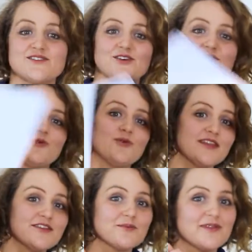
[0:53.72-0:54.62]
So
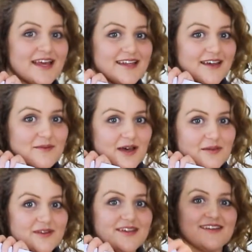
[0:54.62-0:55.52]
with your planned out
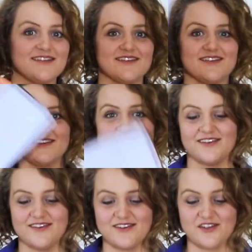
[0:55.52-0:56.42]
puppet,
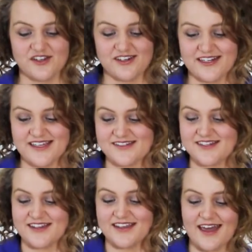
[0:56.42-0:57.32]
you're gonna need
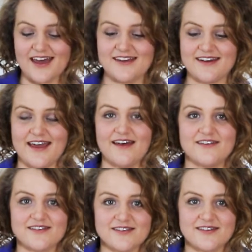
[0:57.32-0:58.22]
to cut it
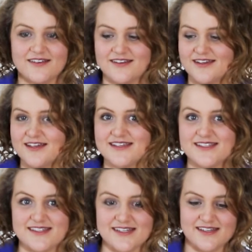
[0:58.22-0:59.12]
out,
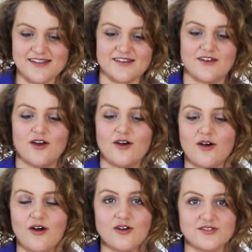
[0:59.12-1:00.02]
stick it
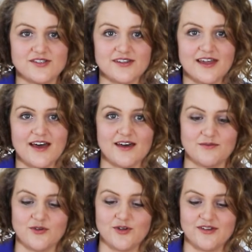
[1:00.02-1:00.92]
onto the
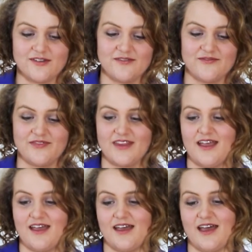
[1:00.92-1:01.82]
cardboard
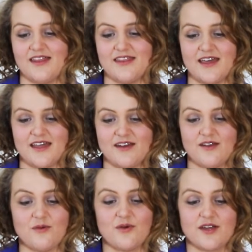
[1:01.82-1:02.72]
and
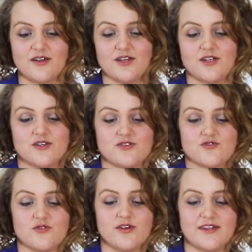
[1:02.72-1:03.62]
then we're gonna
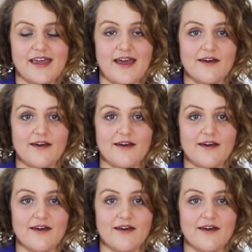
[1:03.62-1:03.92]
draw the